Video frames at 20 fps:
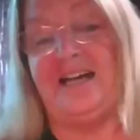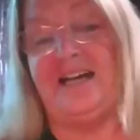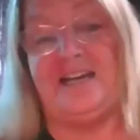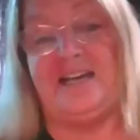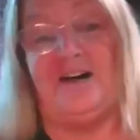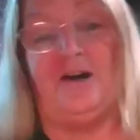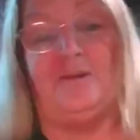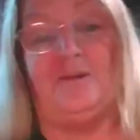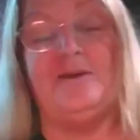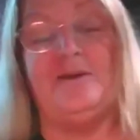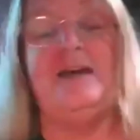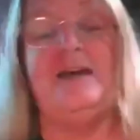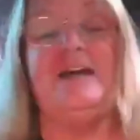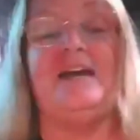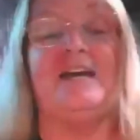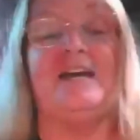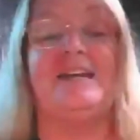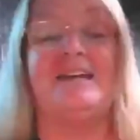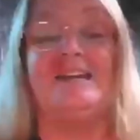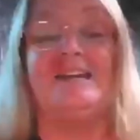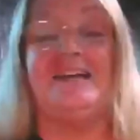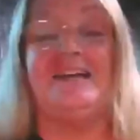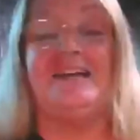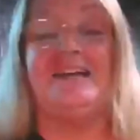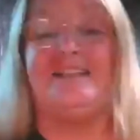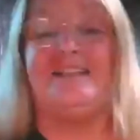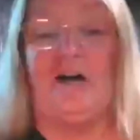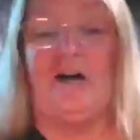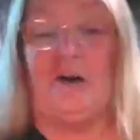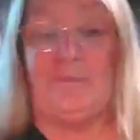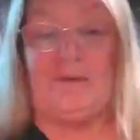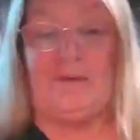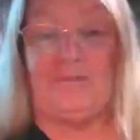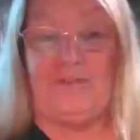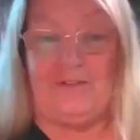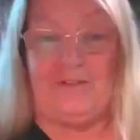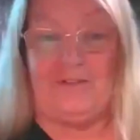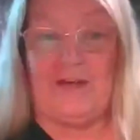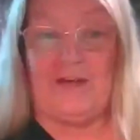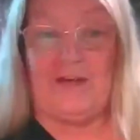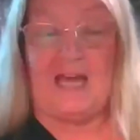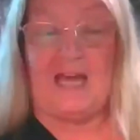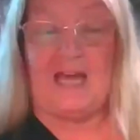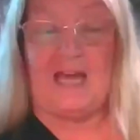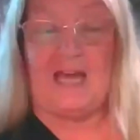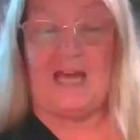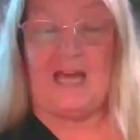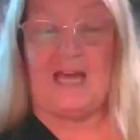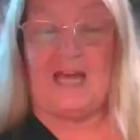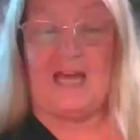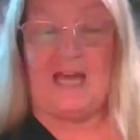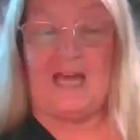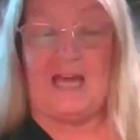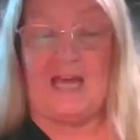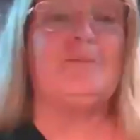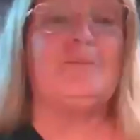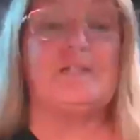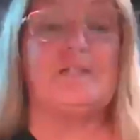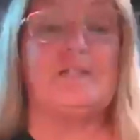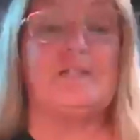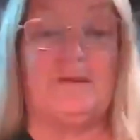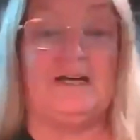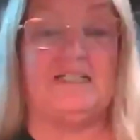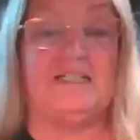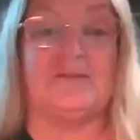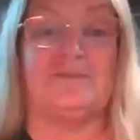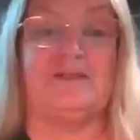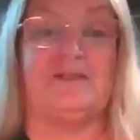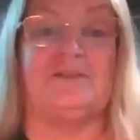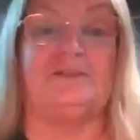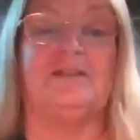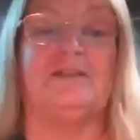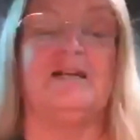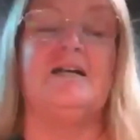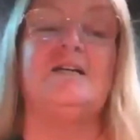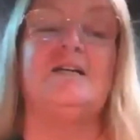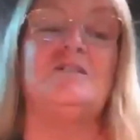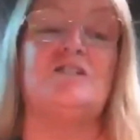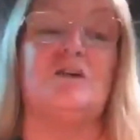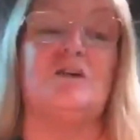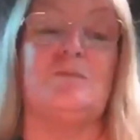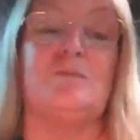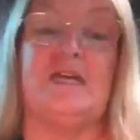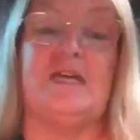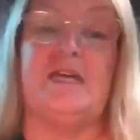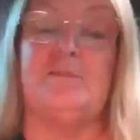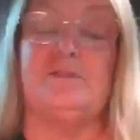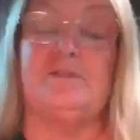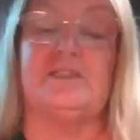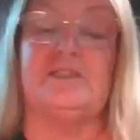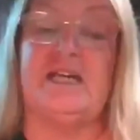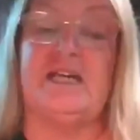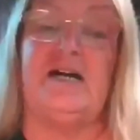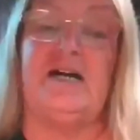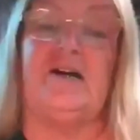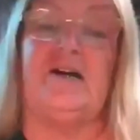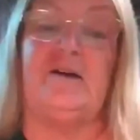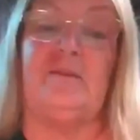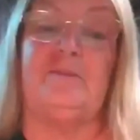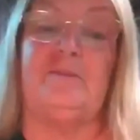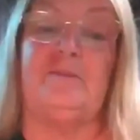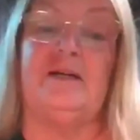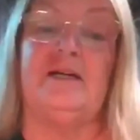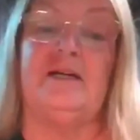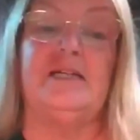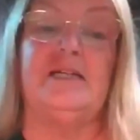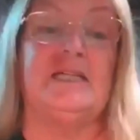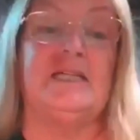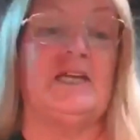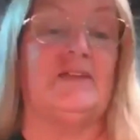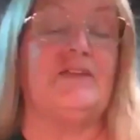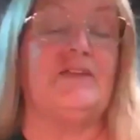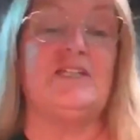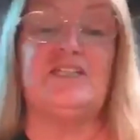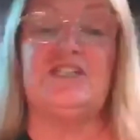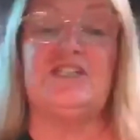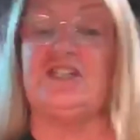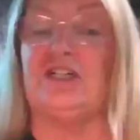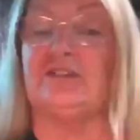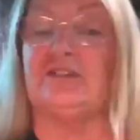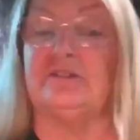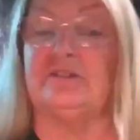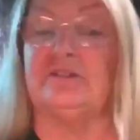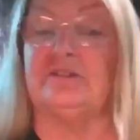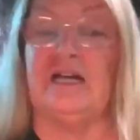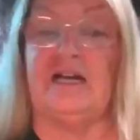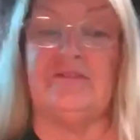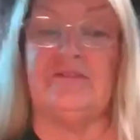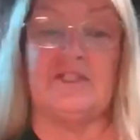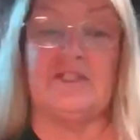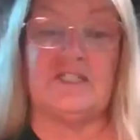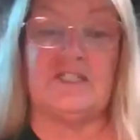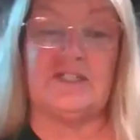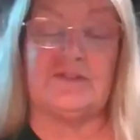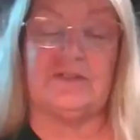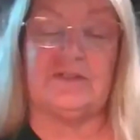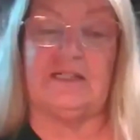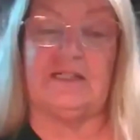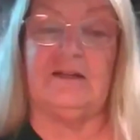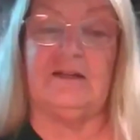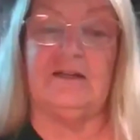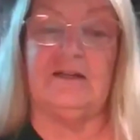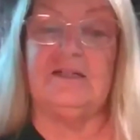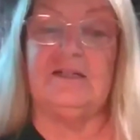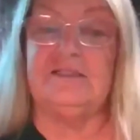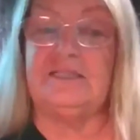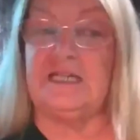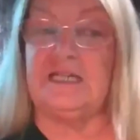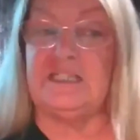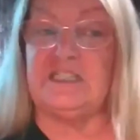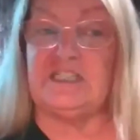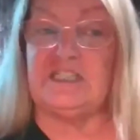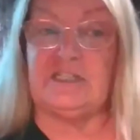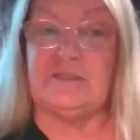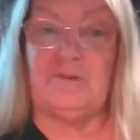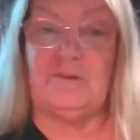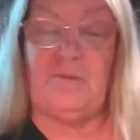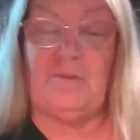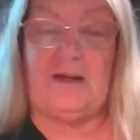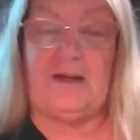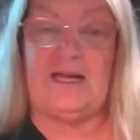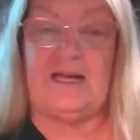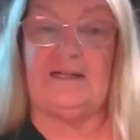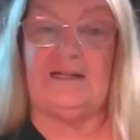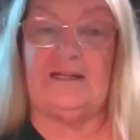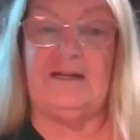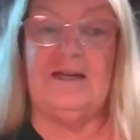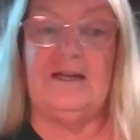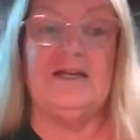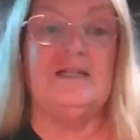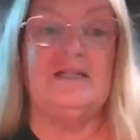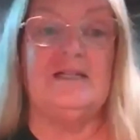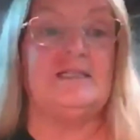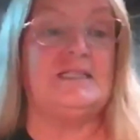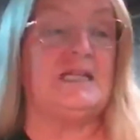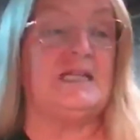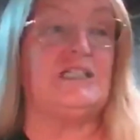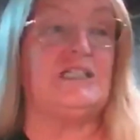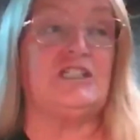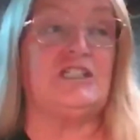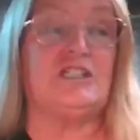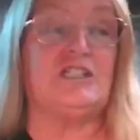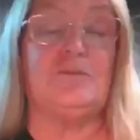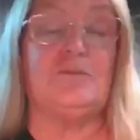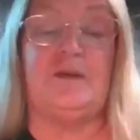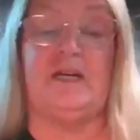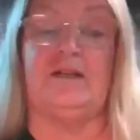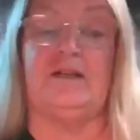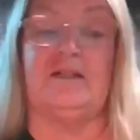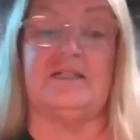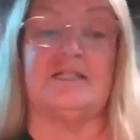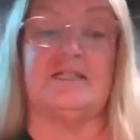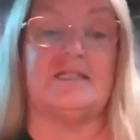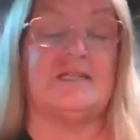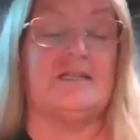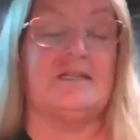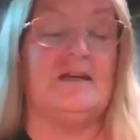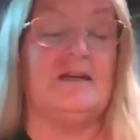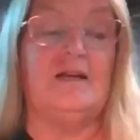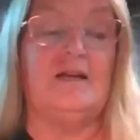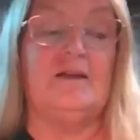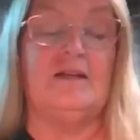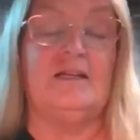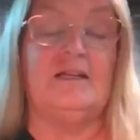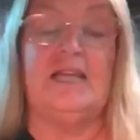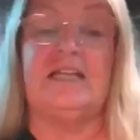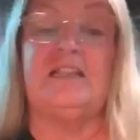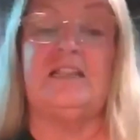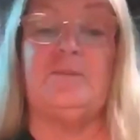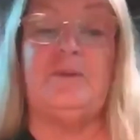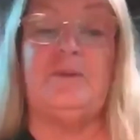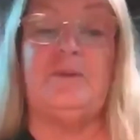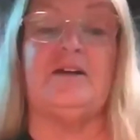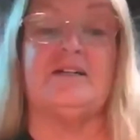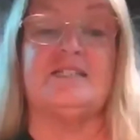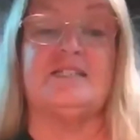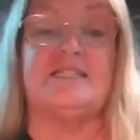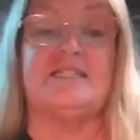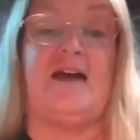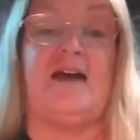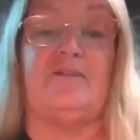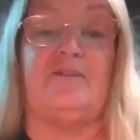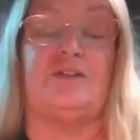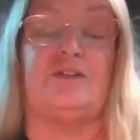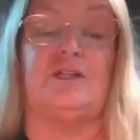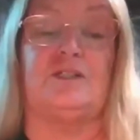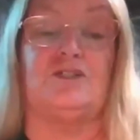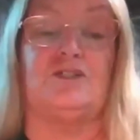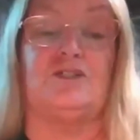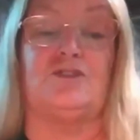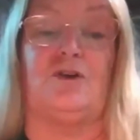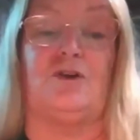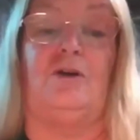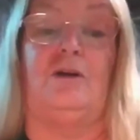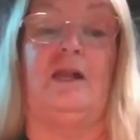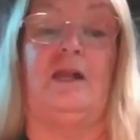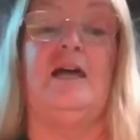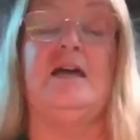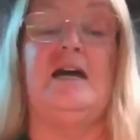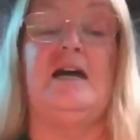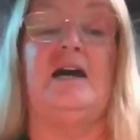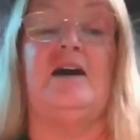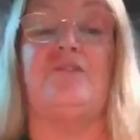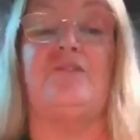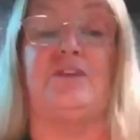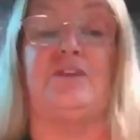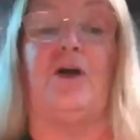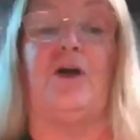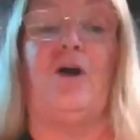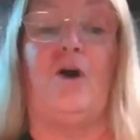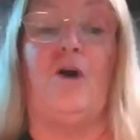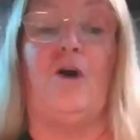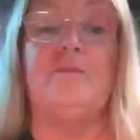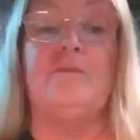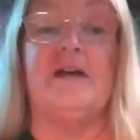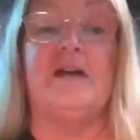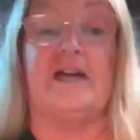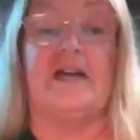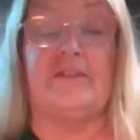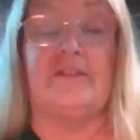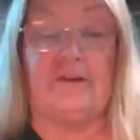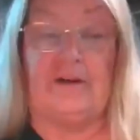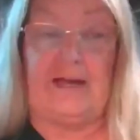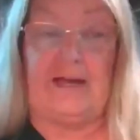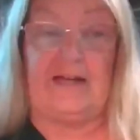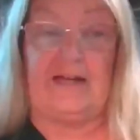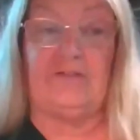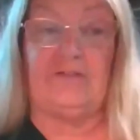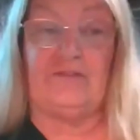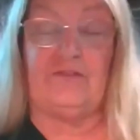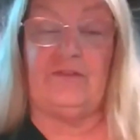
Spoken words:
help, and I need the help of as many people as possible to be able to help get these children off the street, teach them a way, teach the parents, let the parents have control of their home and their life,